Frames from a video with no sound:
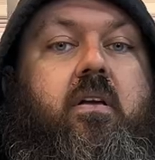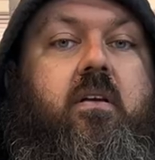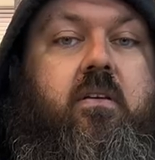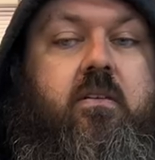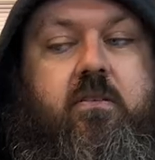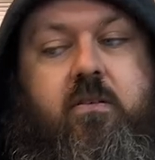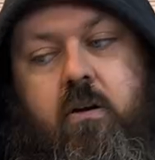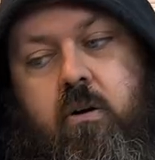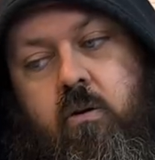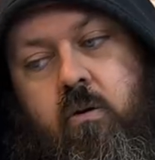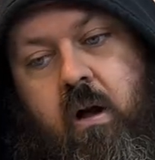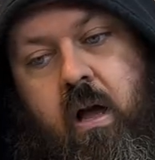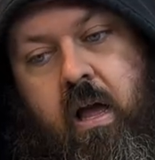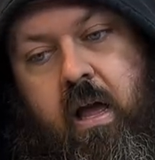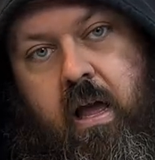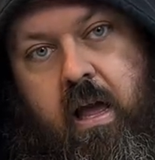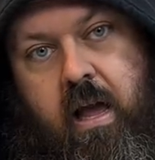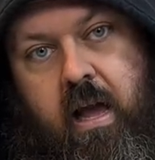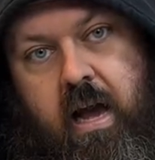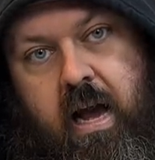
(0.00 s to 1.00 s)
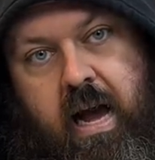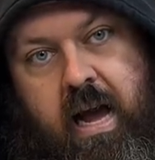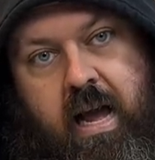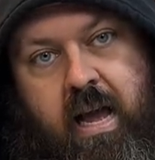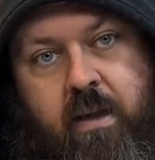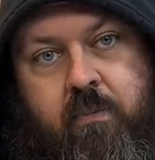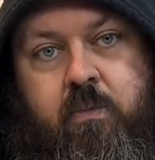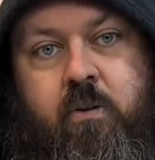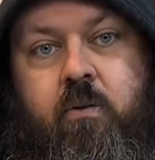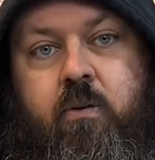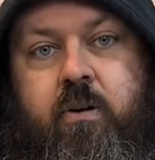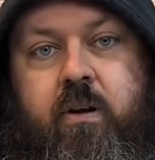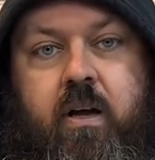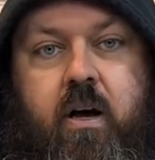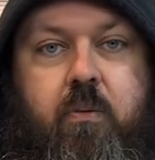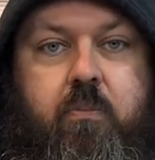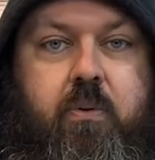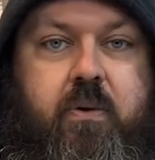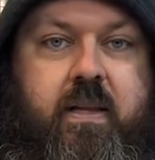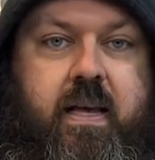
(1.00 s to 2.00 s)
So I am going to
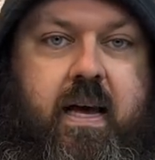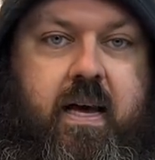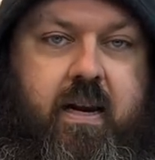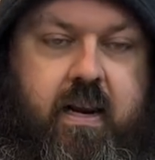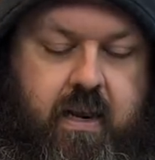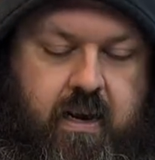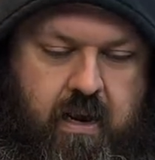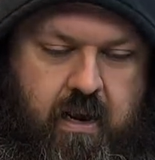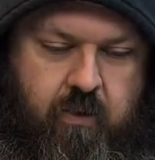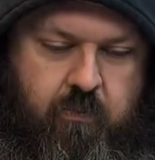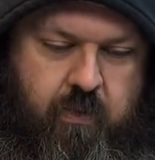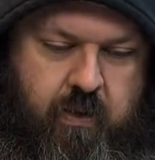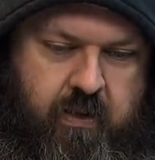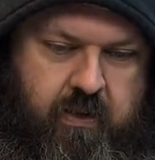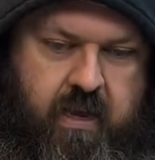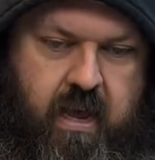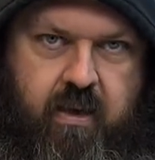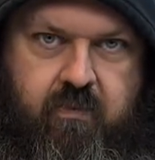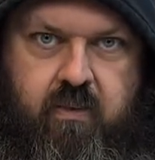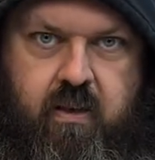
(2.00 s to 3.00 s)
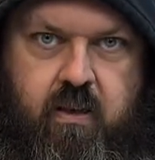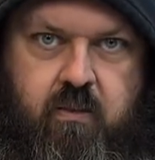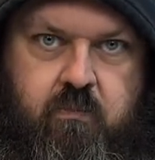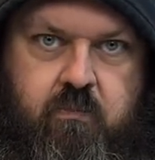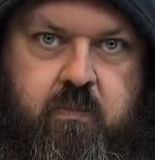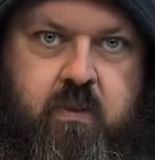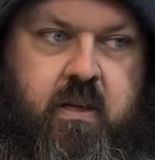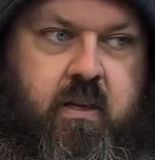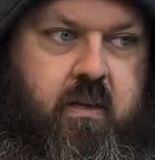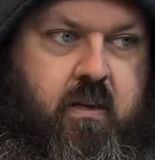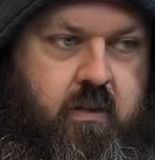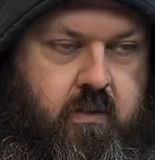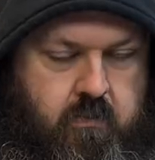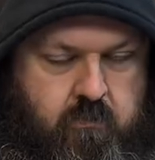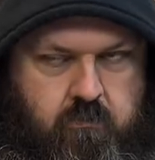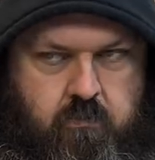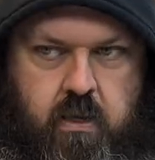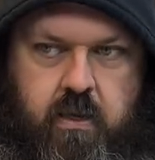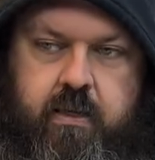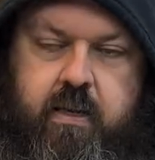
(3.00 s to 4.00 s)
help with that, and I went and gave him
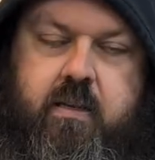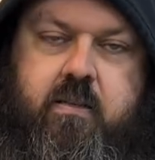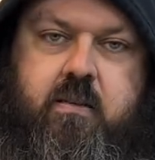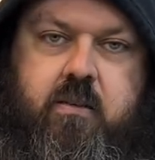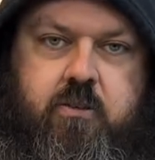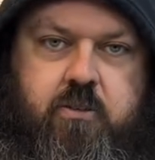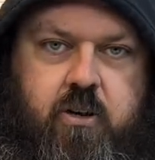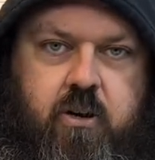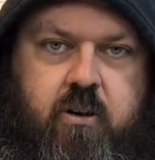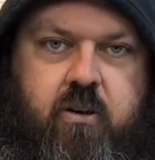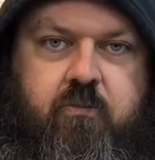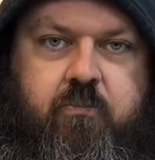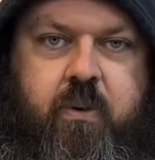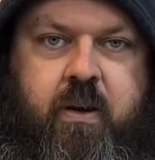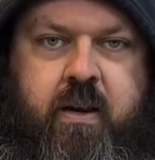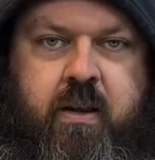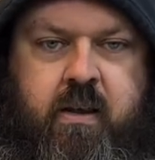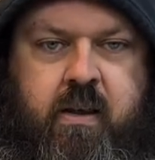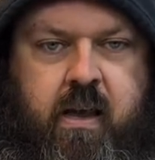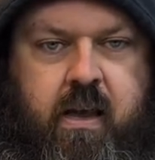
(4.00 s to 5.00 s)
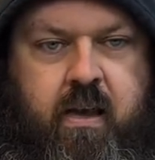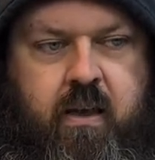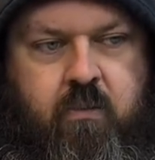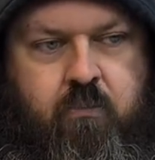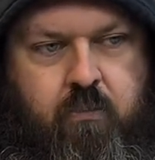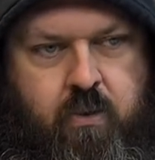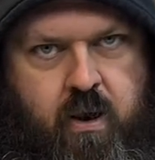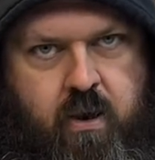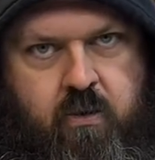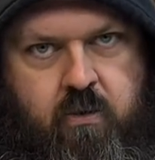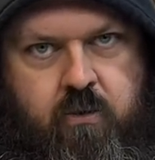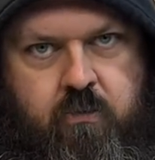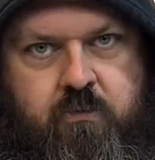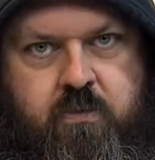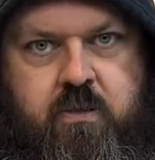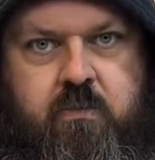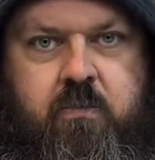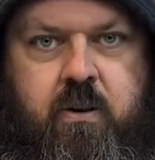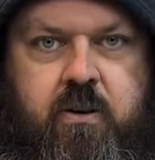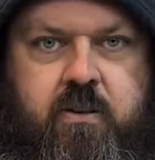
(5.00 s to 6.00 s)
a decent chunk of money and brought home
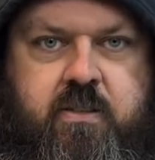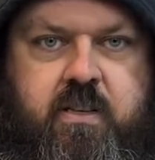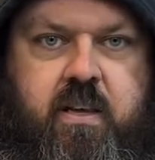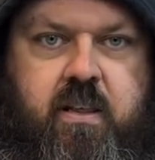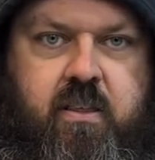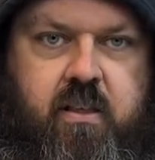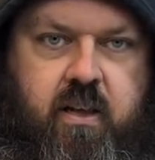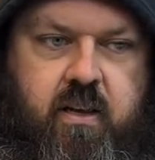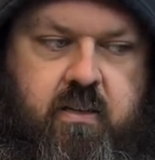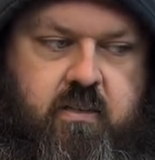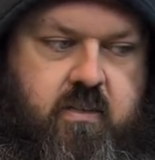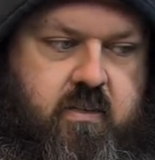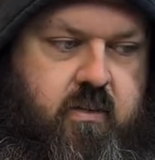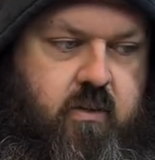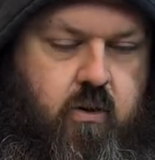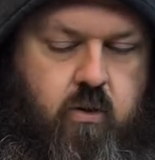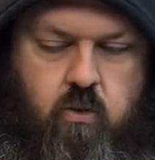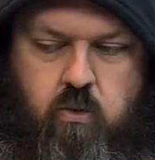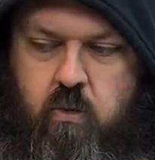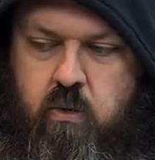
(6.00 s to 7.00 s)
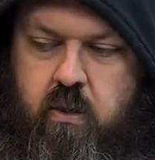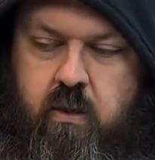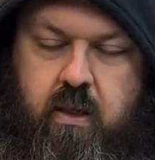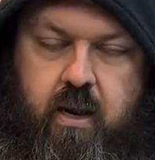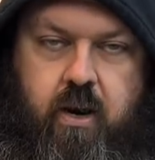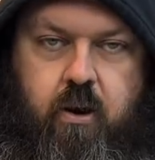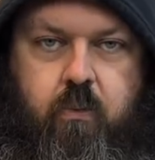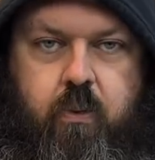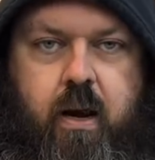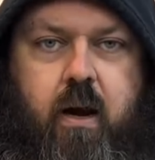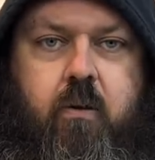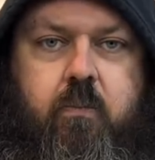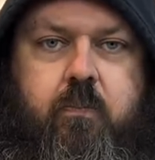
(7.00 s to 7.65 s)
some RC things. So here we go.